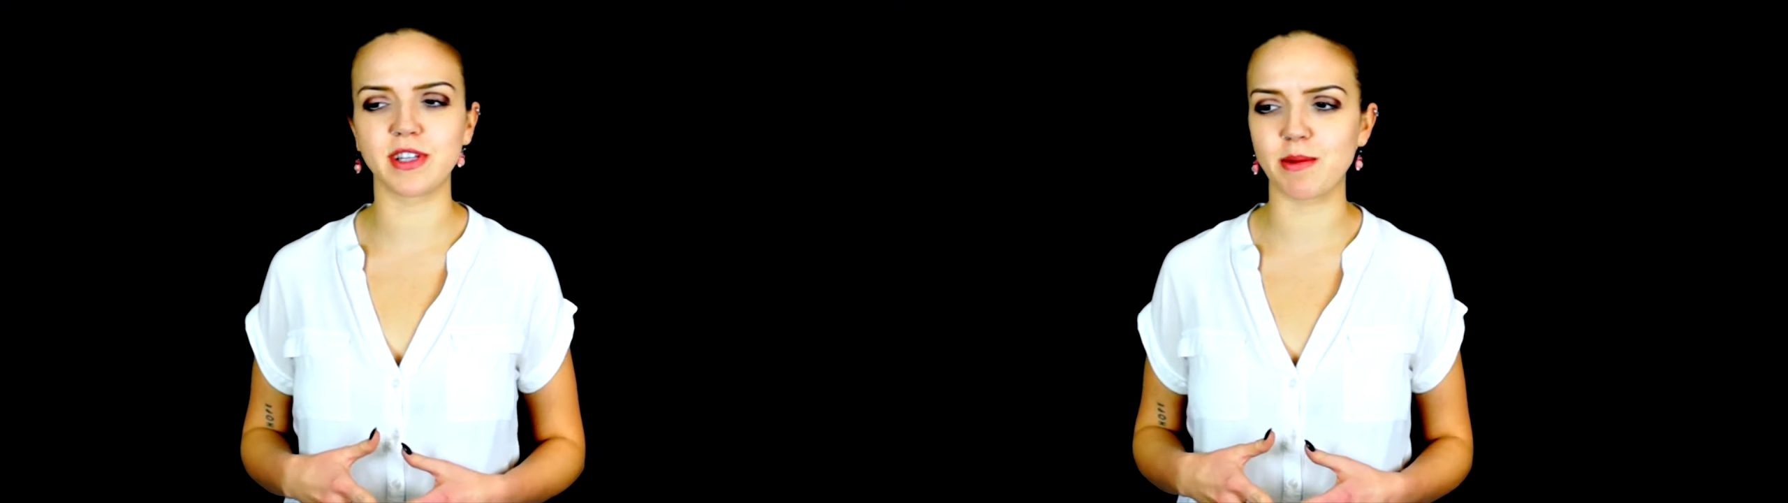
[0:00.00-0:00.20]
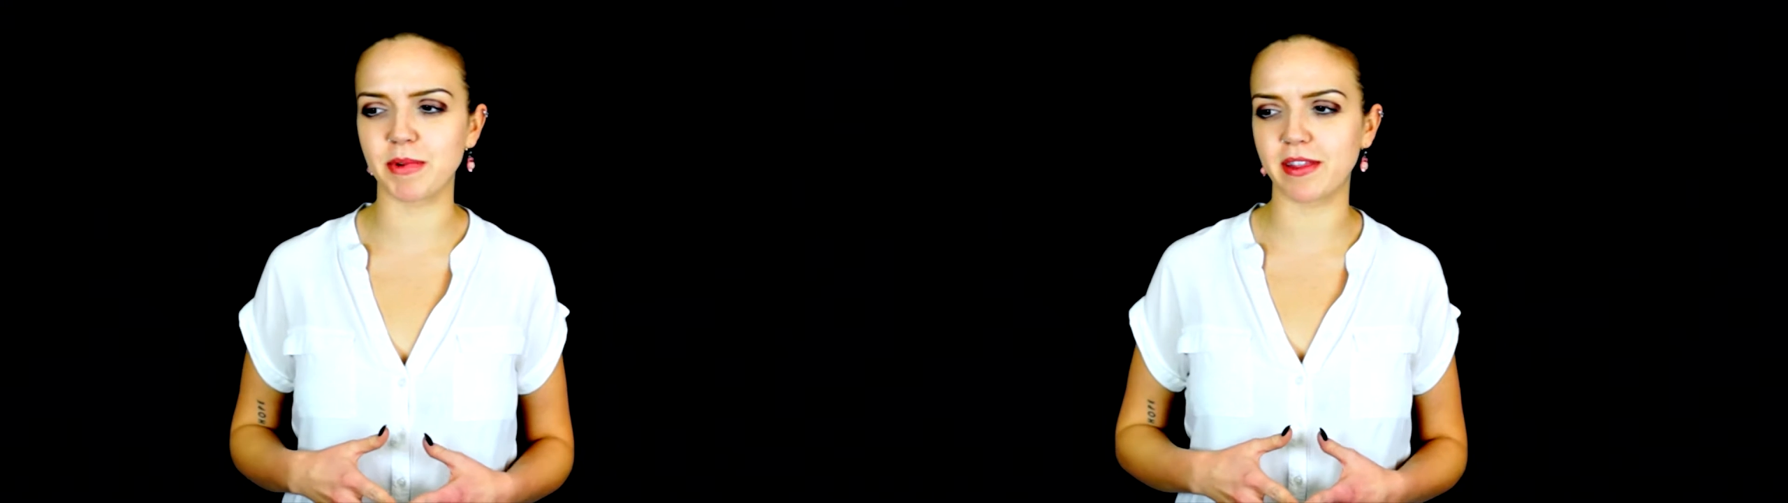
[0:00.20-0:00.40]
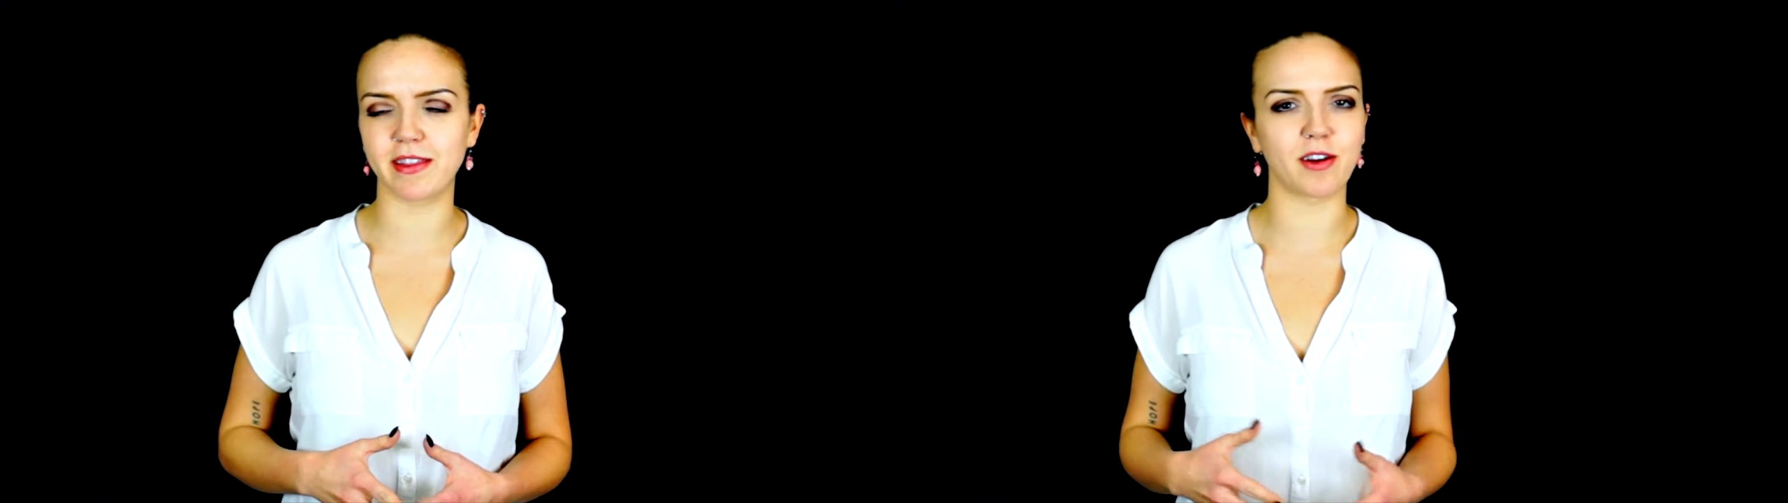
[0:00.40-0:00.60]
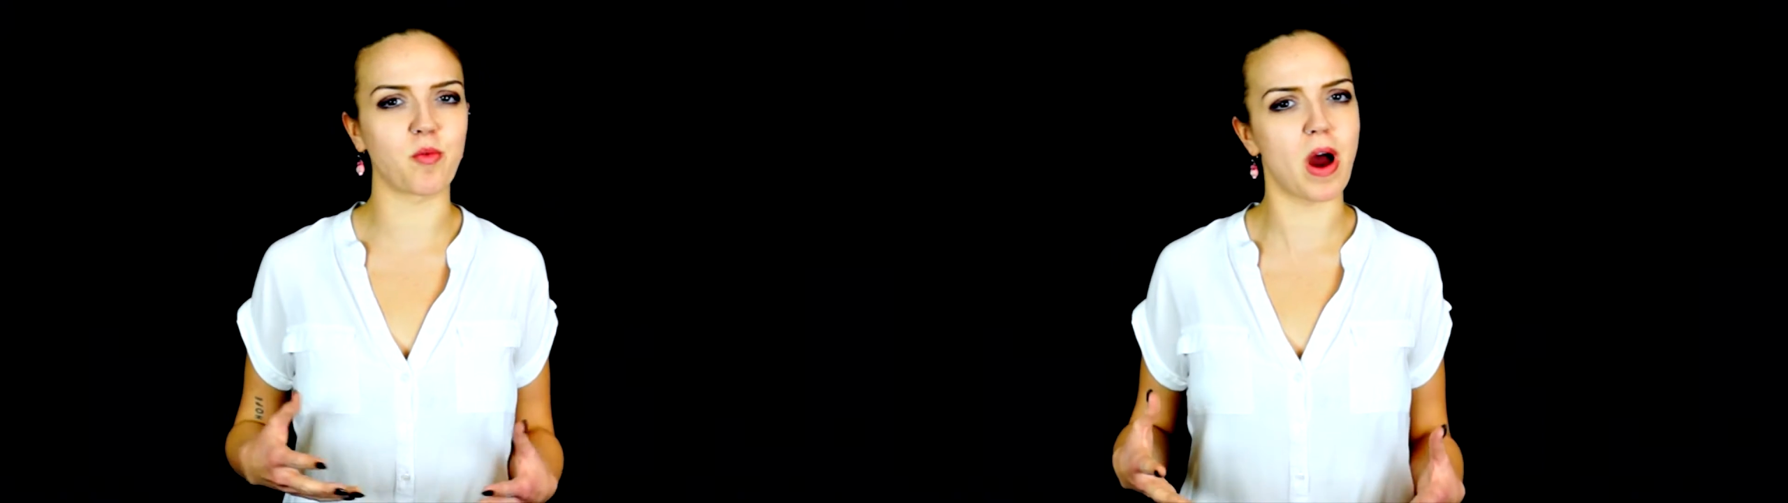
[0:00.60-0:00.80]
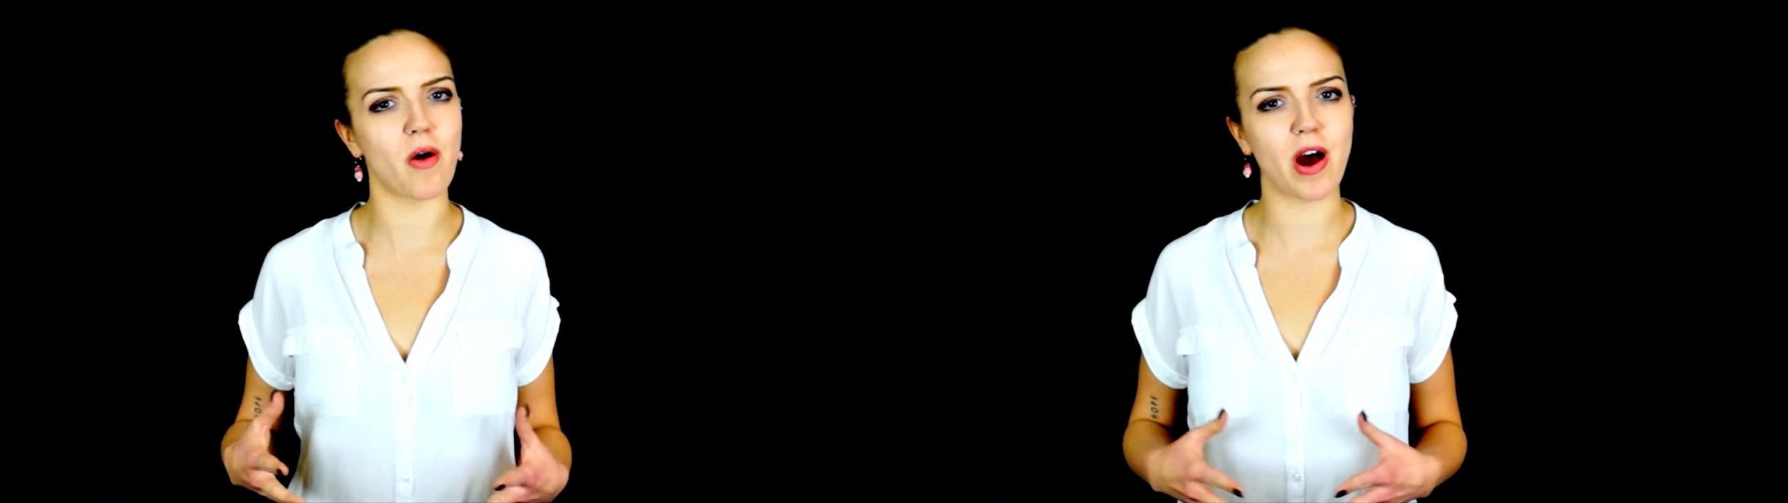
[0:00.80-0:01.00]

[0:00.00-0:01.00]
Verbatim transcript: and they may think, wow,